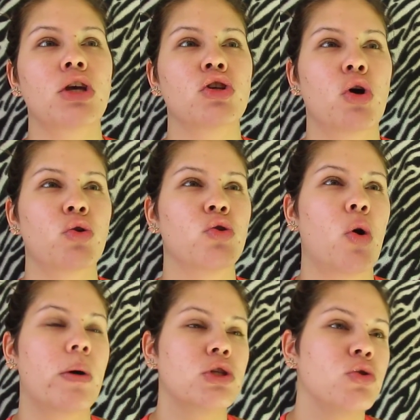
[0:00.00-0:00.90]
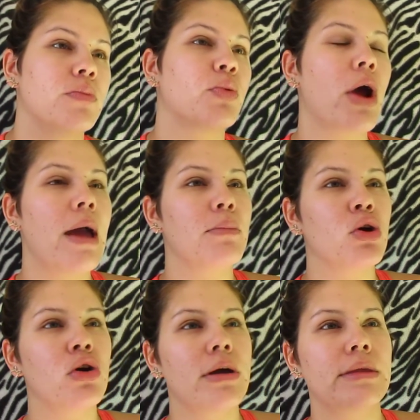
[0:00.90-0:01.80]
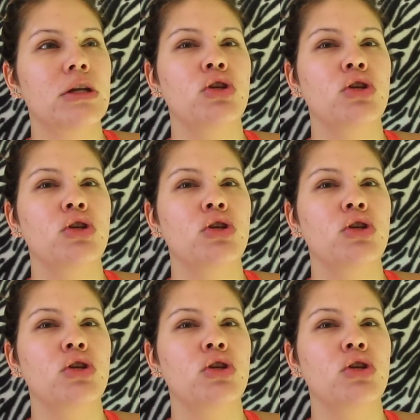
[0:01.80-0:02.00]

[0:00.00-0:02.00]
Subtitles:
you know, you go on to a primer, and then,